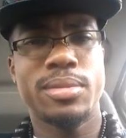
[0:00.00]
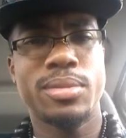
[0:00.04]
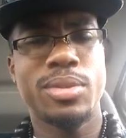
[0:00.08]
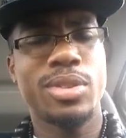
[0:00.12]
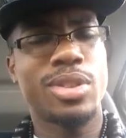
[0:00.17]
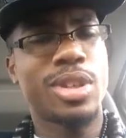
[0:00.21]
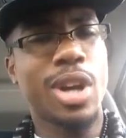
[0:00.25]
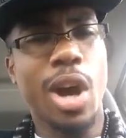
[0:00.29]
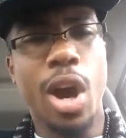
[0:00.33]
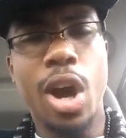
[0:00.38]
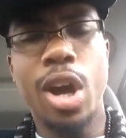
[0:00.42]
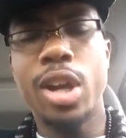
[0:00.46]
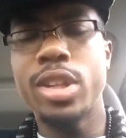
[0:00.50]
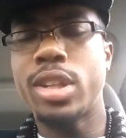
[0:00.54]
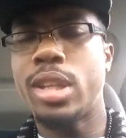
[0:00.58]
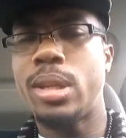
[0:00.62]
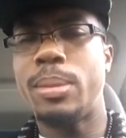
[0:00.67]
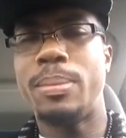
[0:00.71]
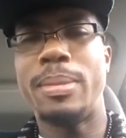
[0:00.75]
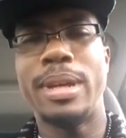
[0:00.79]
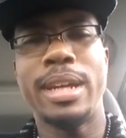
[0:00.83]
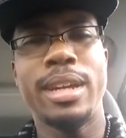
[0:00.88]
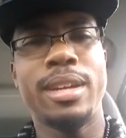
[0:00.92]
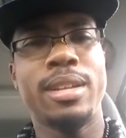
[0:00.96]
We're
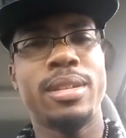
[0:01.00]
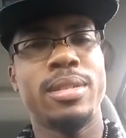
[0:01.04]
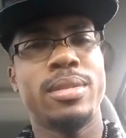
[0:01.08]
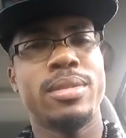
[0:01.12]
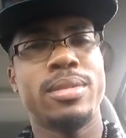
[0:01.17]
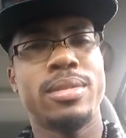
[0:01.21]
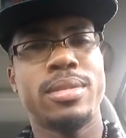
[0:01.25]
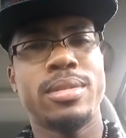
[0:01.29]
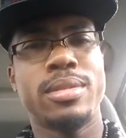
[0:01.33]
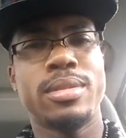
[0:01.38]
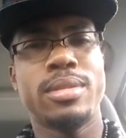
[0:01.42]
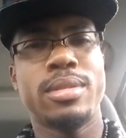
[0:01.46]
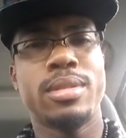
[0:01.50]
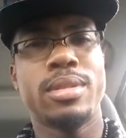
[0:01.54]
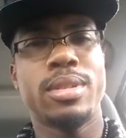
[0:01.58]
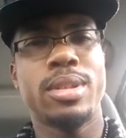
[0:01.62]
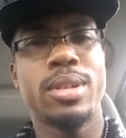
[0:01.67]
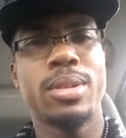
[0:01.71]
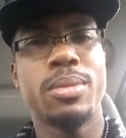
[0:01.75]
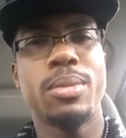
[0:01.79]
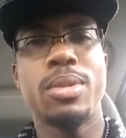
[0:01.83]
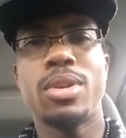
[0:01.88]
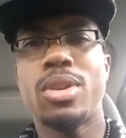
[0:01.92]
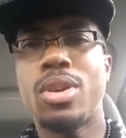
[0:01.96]
godly, man.
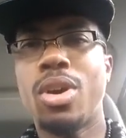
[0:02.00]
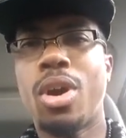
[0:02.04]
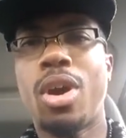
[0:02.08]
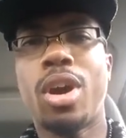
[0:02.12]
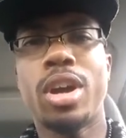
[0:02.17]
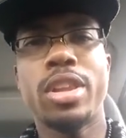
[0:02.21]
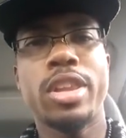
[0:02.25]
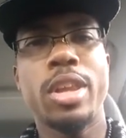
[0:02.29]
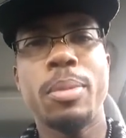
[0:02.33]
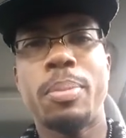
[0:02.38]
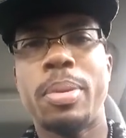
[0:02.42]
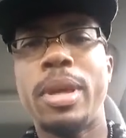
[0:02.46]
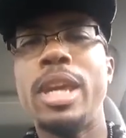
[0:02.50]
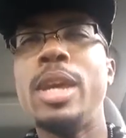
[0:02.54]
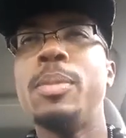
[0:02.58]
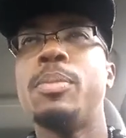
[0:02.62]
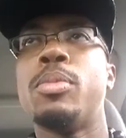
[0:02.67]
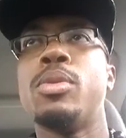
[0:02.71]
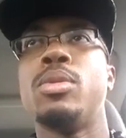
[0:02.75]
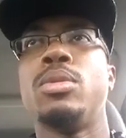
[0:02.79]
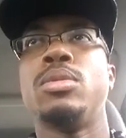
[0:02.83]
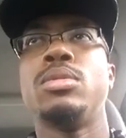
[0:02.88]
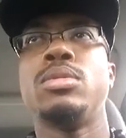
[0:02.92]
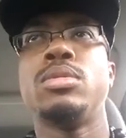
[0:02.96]
We're godly
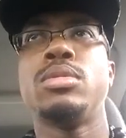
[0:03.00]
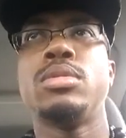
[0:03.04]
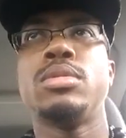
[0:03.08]
people.